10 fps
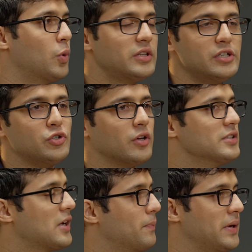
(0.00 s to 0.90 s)
So what the
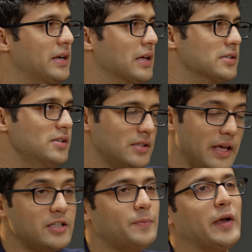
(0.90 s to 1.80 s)
insurance company does is
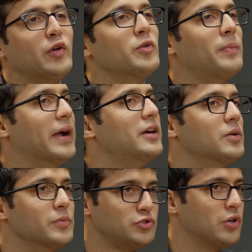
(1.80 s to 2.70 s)
they expect you to buy
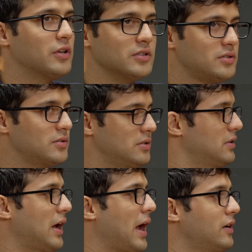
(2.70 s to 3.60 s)
term insurance
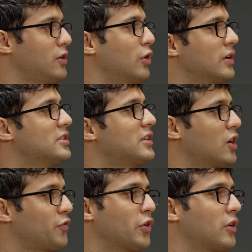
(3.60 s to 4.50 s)
at the
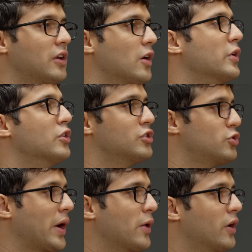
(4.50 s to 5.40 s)
start of your career when you're just
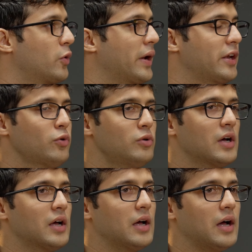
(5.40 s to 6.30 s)
21, 22.
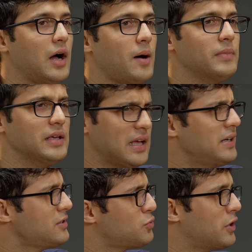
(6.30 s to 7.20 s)
And that
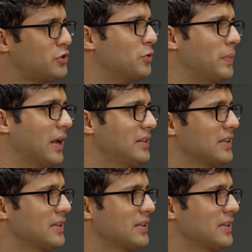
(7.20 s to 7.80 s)
is what it should be, right?